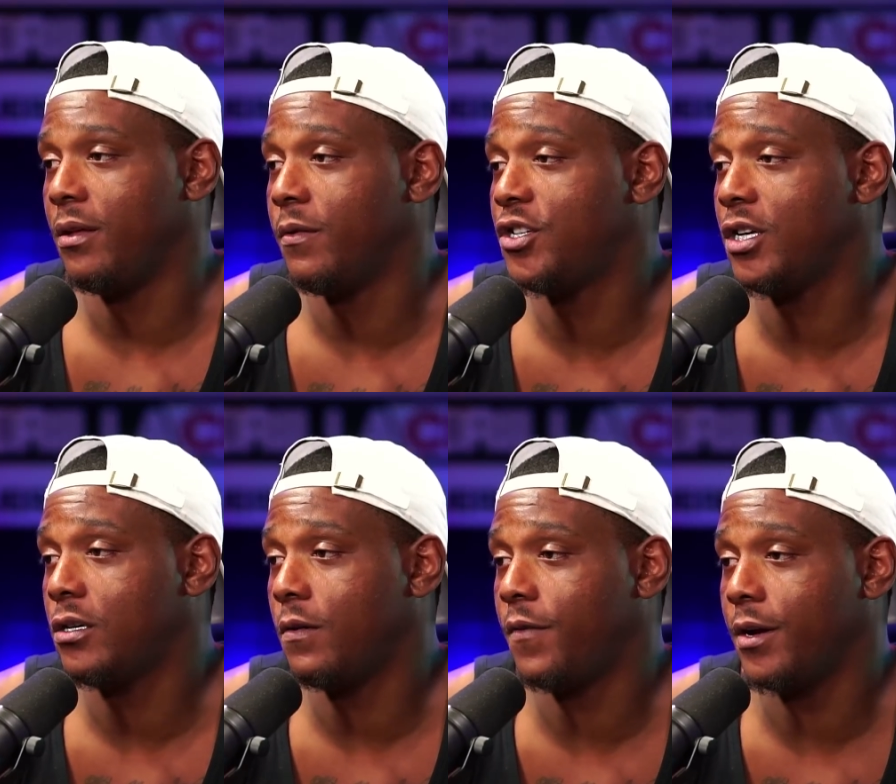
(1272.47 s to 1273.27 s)

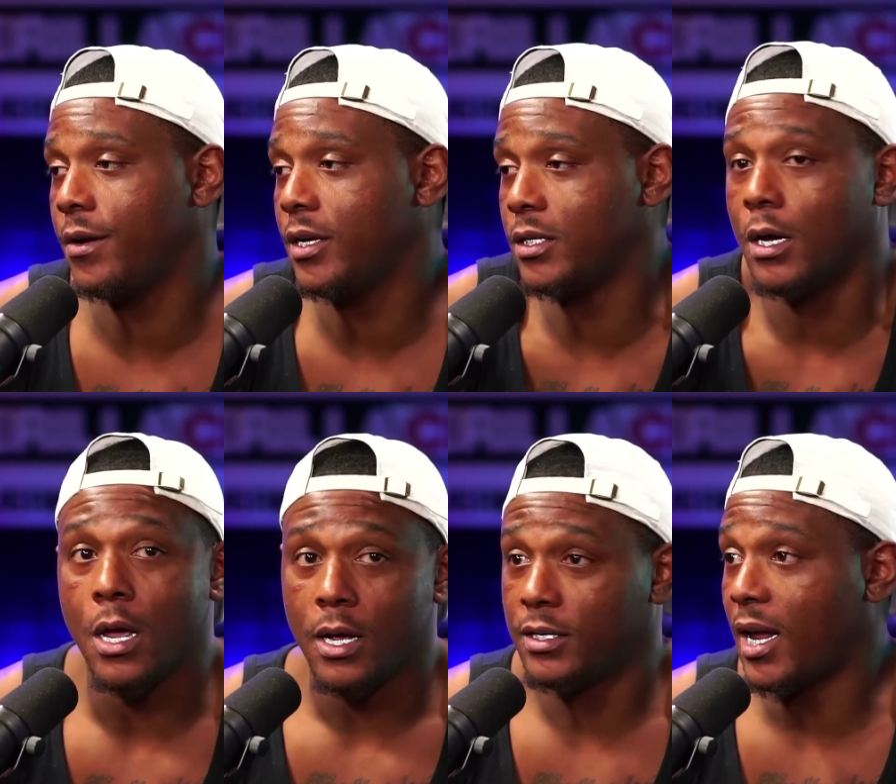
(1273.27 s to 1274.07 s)
Chito Vera is a
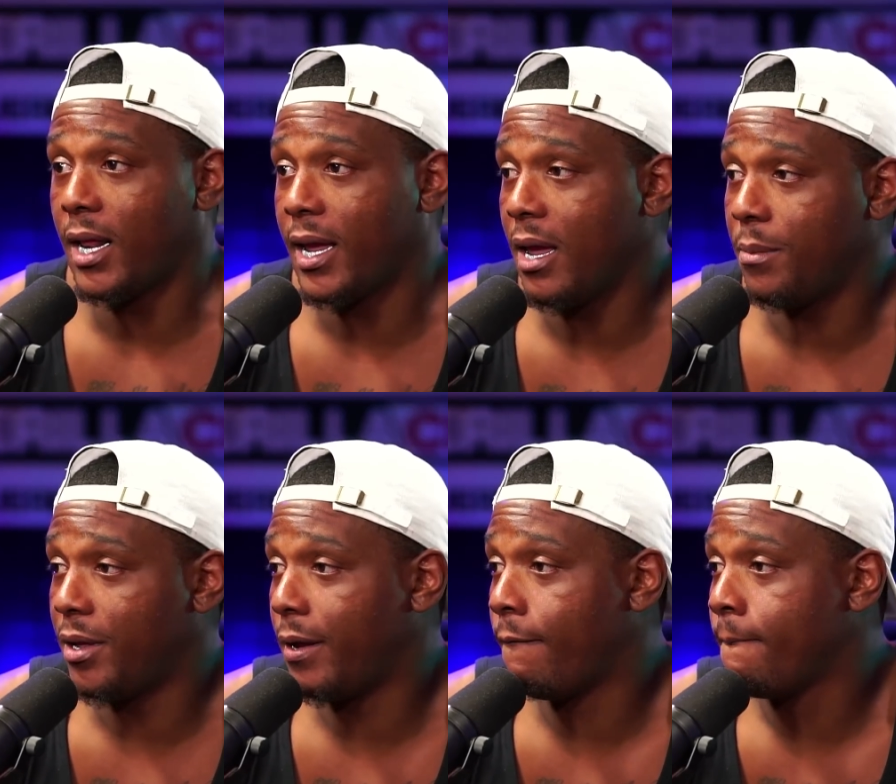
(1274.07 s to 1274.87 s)
solid game plan.